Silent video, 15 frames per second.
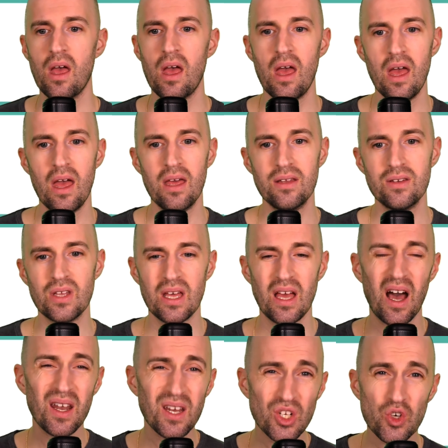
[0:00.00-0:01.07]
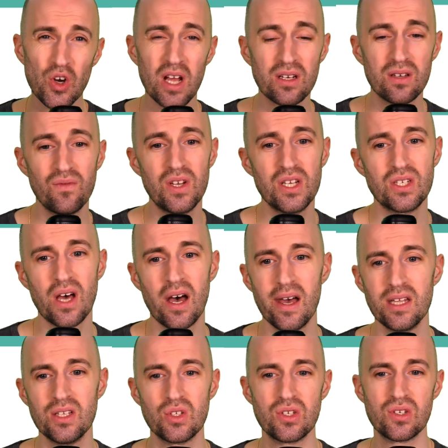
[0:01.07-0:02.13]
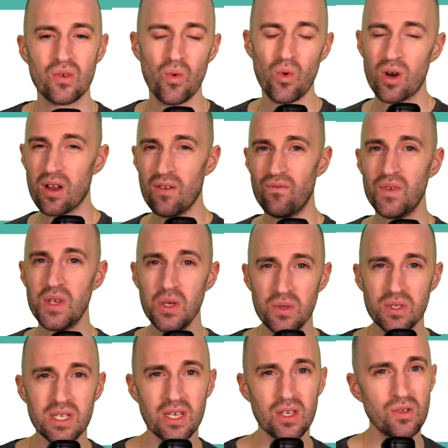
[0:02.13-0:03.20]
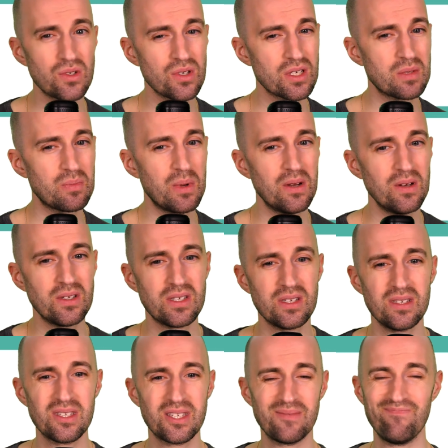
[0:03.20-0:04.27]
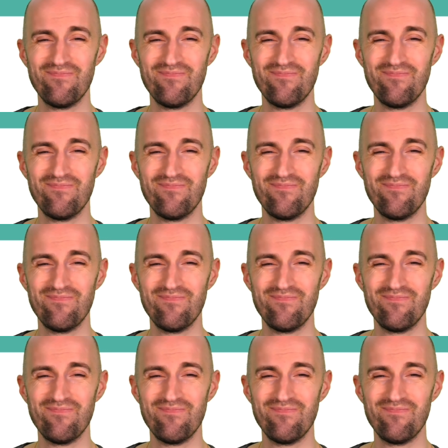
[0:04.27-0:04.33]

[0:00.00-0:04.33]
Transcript: And unattractive designs or confusing user experiences